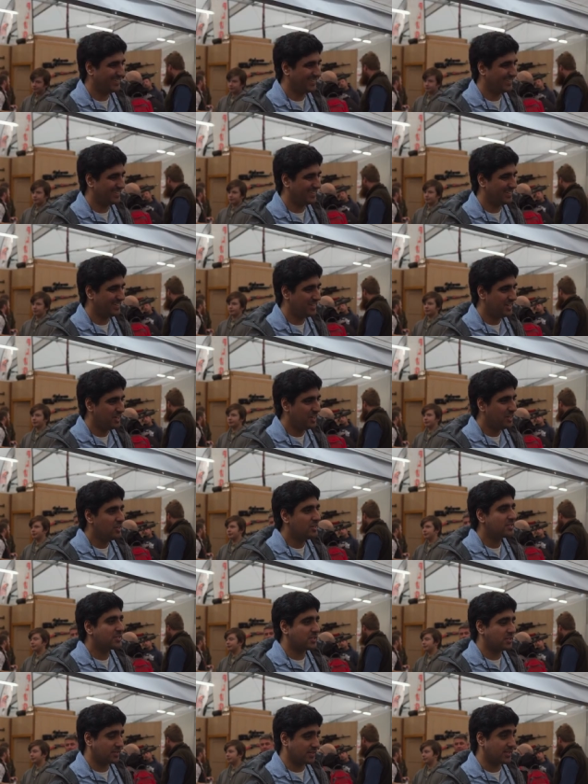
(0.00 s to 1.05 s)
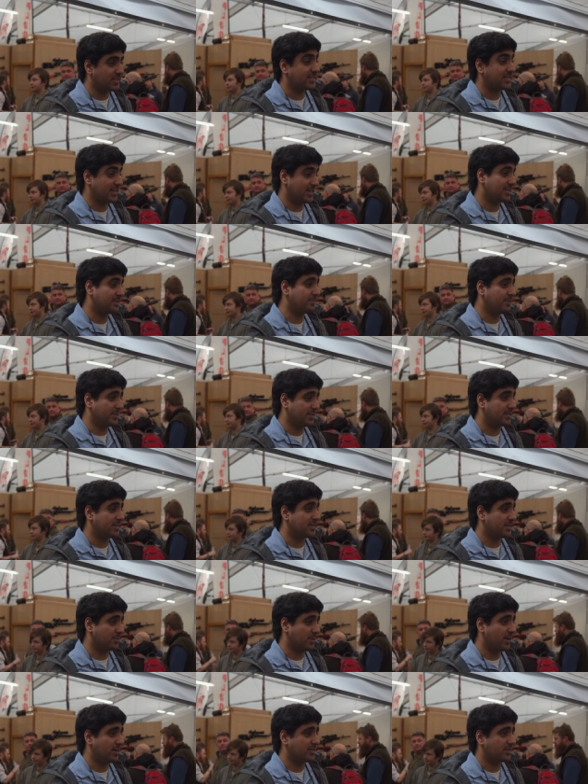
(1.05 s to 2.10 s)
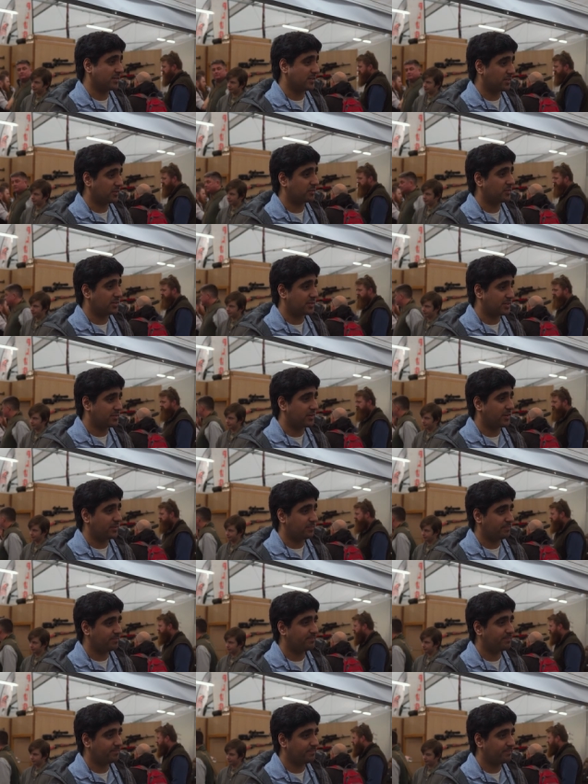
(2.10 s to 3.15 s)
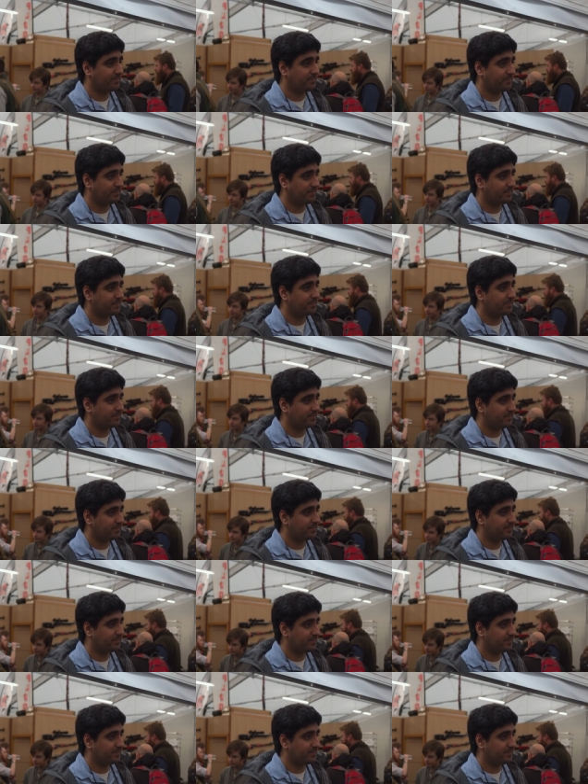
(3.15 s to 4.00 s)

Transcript: and then converting to this. So it's accessibility as well, so you can cross-train? I, I think so,